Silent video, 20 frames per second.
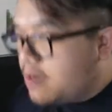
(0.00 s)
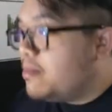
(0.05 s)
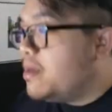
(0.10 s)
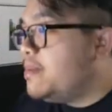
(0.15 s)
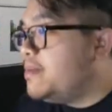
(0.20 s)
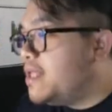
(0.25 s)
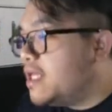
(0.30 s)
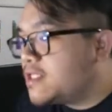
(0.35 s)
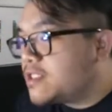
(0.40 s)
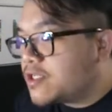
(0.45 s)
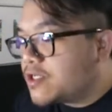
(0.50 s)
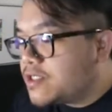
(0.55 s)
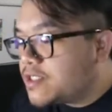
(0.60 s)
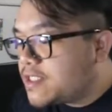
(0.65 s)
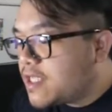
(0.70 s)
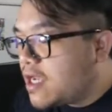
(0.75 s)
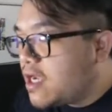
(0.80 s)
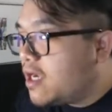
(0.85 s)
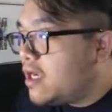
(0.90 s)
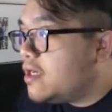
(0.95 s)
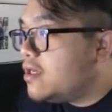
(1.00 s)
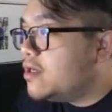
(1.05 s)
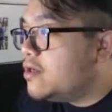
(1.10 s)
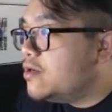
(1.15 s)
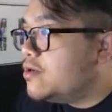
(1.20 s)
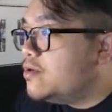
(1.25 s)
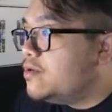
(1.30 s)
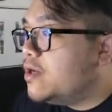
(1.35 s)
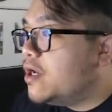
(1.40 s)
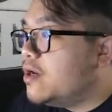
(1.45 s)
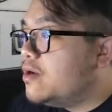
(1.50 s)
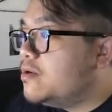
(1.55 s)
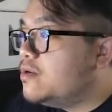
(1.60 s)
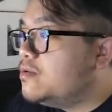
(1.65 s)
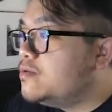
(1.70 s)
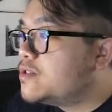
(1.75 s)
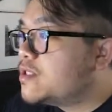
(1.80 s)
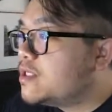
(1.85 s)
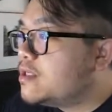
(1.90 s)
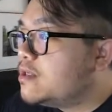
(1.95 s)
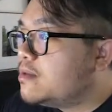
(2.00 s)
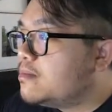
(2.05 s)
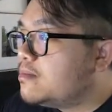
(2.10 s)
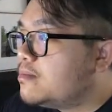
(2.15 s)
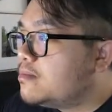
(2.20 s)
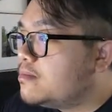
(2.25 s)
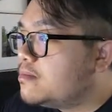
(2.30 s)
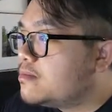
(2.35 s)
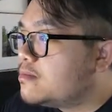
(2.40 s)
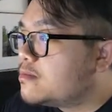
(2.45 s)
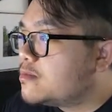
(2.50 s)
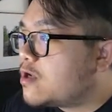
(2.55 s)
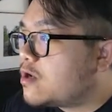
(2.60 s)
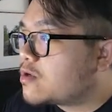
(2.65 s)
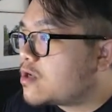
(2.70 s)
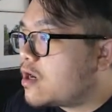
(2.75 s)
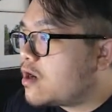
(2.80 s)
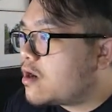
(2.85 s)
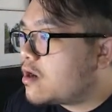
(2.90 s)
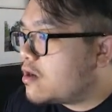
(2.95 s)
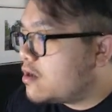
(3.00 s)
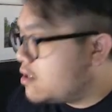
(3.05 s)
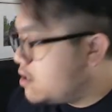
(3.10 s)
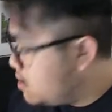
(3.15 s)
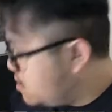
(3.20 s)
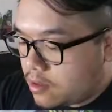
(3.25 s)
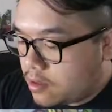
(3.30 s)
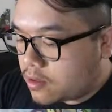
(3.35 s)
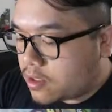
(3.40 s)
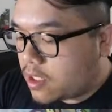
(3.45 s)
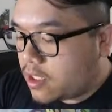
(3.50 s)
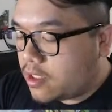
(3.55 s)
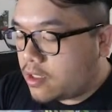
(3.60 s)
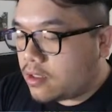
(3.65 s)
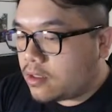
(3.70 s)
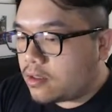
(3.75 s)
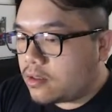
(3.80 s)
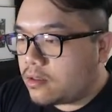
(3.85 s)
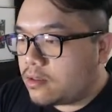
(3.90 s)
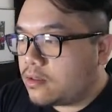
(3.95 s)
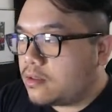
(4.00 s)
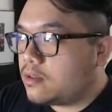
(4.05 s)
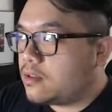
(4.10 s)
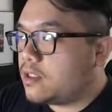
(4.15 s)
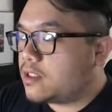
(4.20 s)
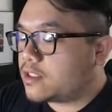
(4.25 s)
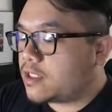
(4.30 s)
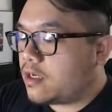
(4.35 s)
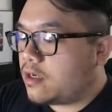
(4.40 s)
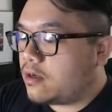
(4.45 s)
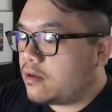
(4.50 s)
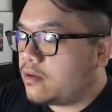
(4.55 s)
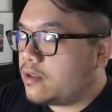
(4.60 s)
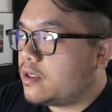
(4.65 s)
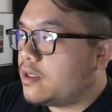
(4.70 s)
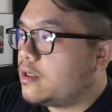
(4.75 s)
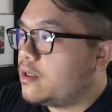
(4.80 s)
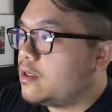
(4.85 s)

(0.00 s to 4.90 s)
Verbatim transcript: Maybe that's a good sign. Who knows? Code card. Okay, let's go.